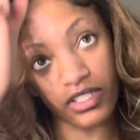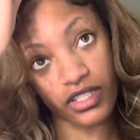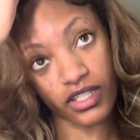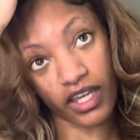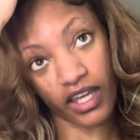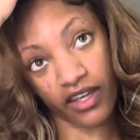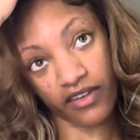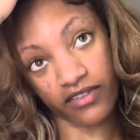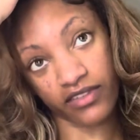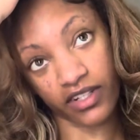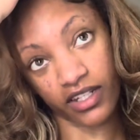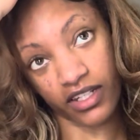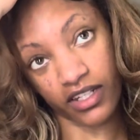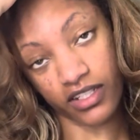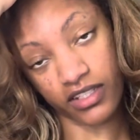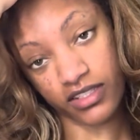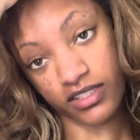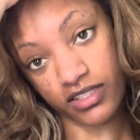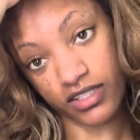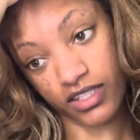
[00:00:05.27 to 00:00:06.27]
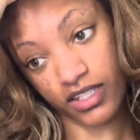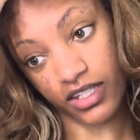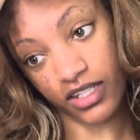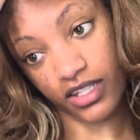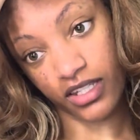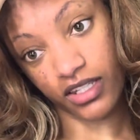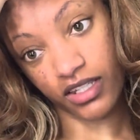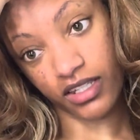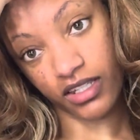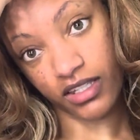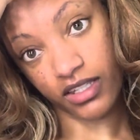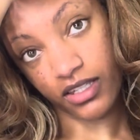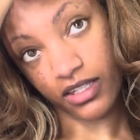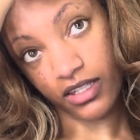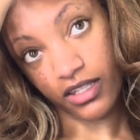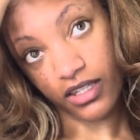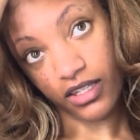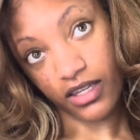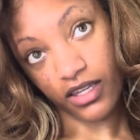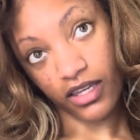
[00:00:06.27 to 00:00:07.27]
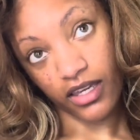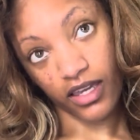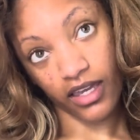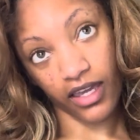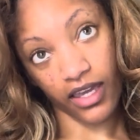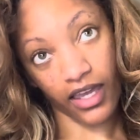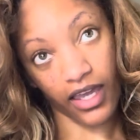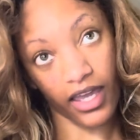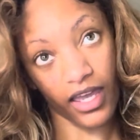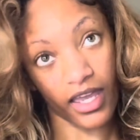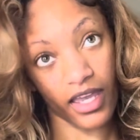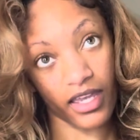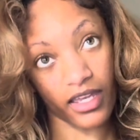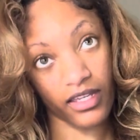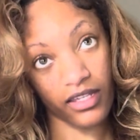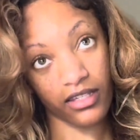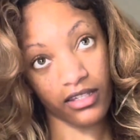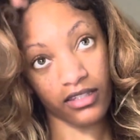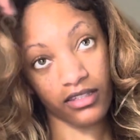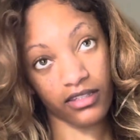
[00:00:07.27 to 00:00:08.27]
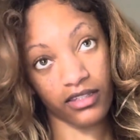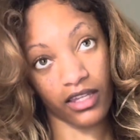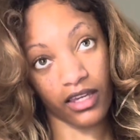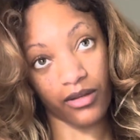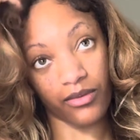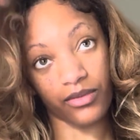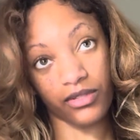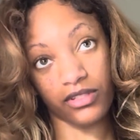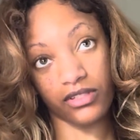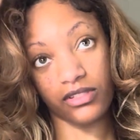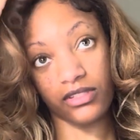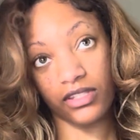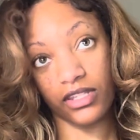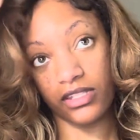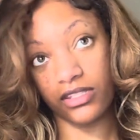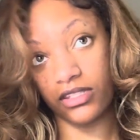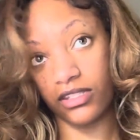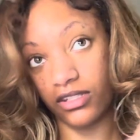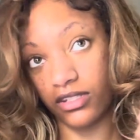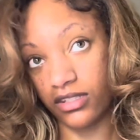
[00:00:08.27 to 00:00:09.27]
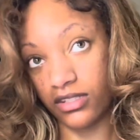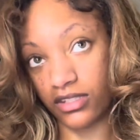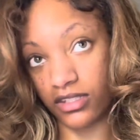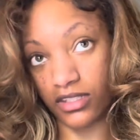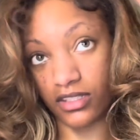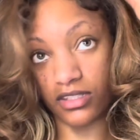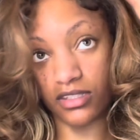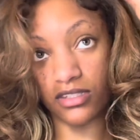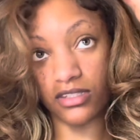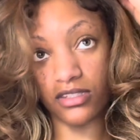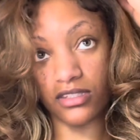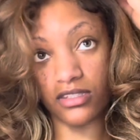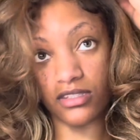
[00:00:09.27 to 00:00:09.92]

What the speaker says: have not seen a hack that was as good as this.